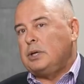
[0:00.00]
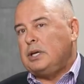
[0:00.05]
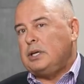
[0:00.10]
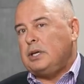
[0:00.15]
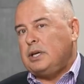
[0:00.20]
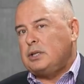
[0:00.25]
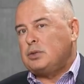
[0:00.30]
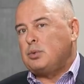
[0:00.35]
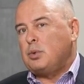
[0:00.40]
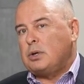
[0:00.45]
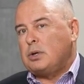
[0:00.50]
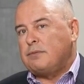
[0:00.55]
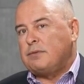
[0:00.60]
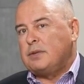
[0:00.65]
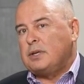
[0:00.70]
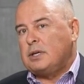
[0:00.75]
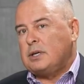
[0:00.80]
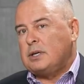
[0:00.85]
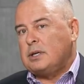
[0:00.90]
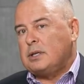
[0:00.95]
each one of
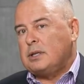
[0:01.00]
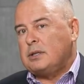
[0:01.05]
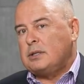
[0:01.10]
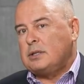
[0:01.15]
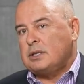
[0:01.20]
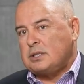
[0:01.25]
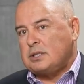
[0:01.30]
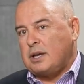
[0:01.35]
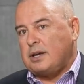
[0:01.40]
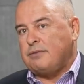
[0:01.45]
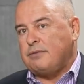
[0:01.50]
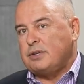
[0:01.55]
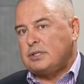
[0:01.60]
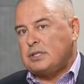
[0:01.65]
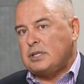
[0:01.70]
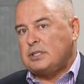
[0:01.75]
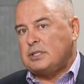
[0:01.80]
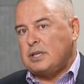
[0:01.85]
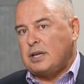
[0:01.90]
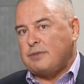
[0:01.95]
the site
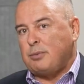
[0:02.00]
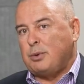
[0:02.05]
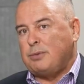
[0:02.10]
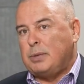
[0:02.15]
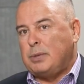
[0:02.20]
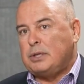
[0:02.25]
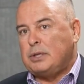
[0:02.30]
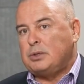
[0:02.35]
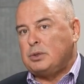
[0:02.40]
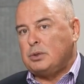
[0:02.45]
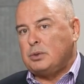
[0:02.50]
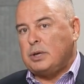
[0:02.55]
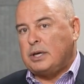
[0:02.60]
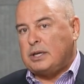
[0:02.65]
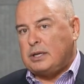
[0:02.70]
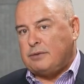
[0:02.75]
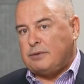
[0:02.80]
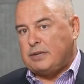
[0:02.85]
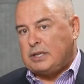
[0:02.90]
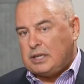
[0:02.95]
visits that we've been to,
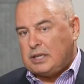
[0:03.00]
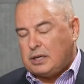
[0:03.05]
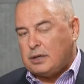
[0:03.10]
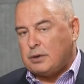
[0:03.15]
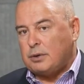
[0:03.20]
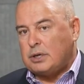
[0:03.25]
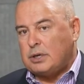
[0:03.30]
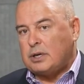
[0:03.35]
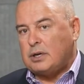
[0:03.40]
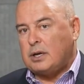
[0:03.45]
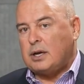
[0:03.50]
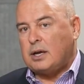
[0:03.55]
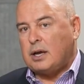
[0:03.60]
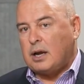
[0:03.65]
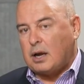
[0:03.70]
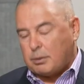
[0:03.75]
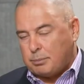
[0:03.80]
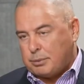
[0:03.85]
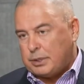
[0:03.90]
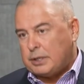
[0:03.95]
and even here in
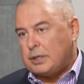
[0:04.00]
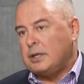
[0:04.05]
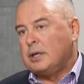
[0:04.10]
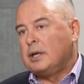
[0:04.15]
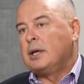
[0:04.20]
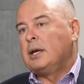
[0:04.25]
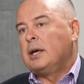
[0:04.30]
Harbin,